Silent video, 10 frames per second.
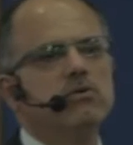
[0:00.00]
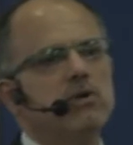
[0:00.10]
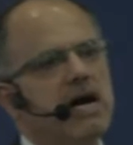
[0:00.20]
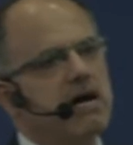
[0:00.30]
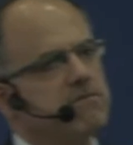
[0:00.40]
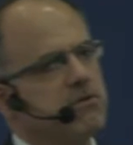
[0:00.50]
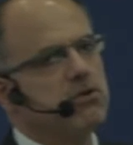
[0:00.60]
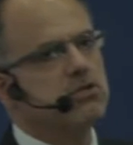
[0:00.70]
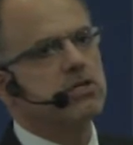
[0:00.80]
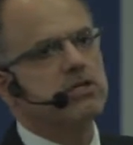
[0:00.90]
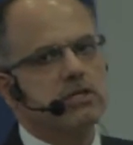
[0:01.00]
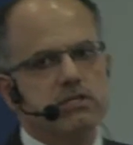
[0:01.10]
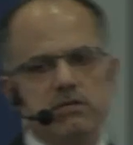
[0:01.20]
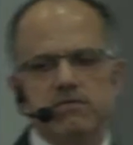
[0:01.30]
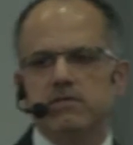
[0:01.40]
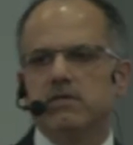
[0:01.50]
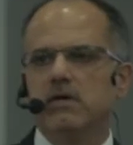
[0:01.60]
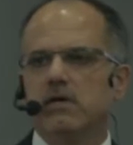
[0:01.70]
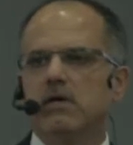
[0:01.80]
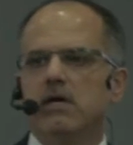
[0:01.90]
you have alternatives
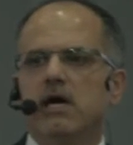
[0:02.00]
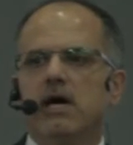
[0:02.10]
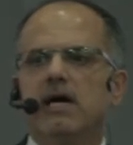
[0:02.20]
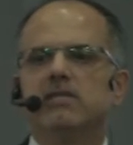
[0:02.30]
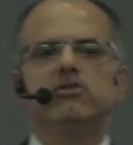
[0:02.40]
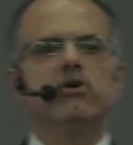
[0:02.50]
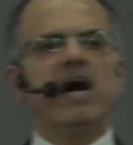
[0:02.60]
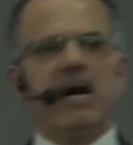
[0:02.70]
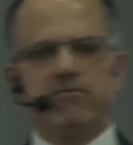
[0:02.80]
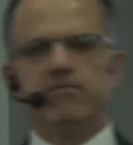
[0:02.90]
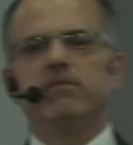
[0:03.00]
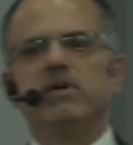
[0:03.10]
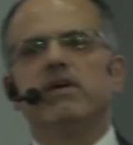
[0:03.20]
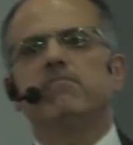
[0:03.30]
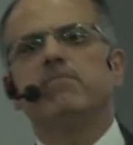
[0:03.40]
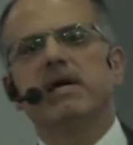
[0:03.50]
and you have enough